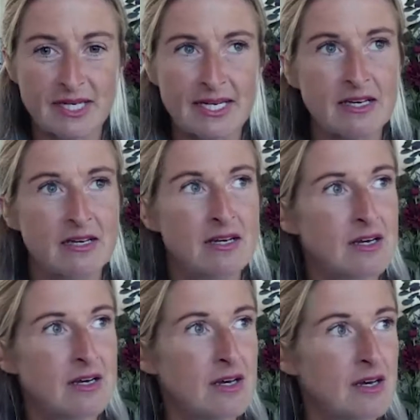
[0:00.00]
me,
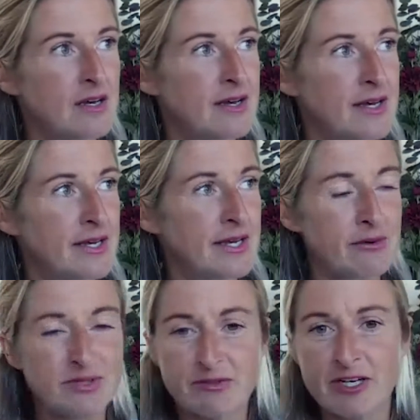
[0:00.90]
it
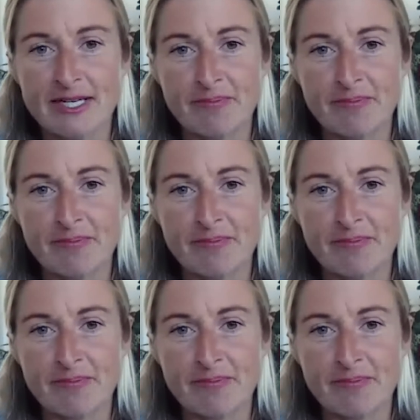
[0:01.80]
was a really